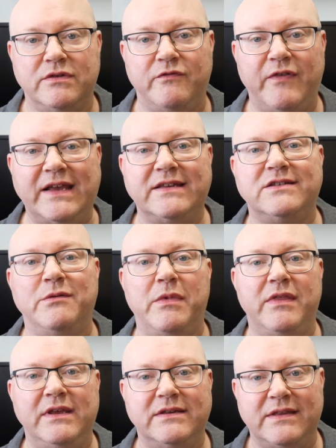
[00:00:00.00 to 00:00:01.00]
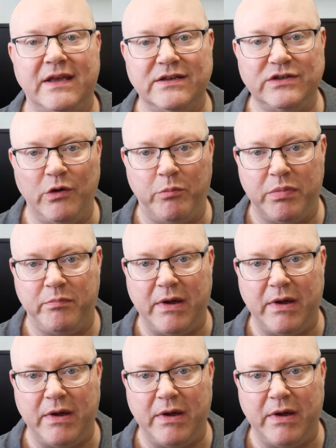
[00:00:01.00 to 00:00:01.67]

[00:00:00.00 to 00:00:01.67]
Fix some of these things up,